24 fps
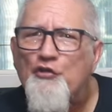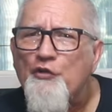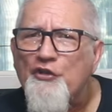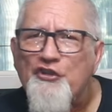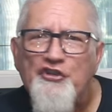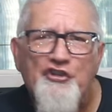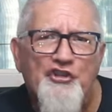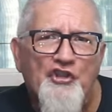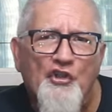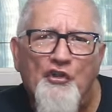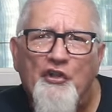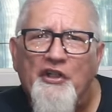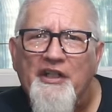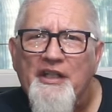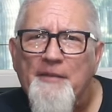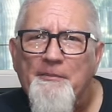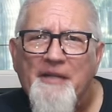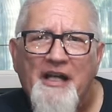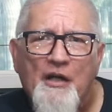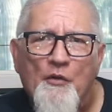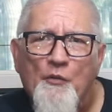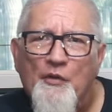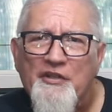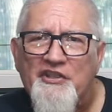you a story
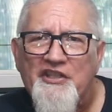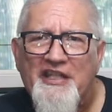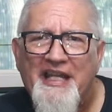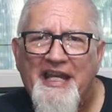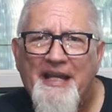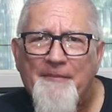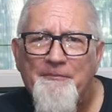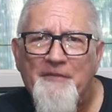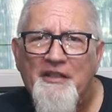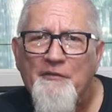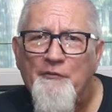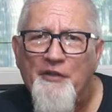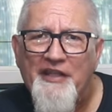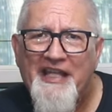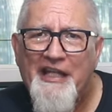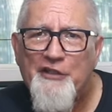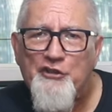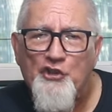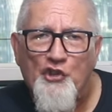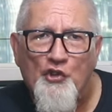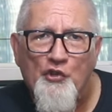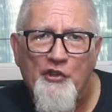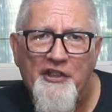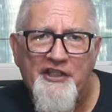about what's happening with
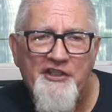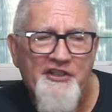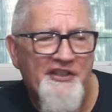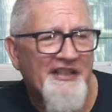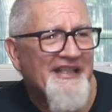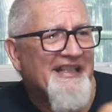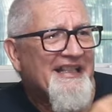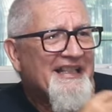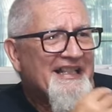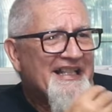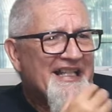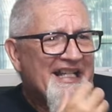that choice.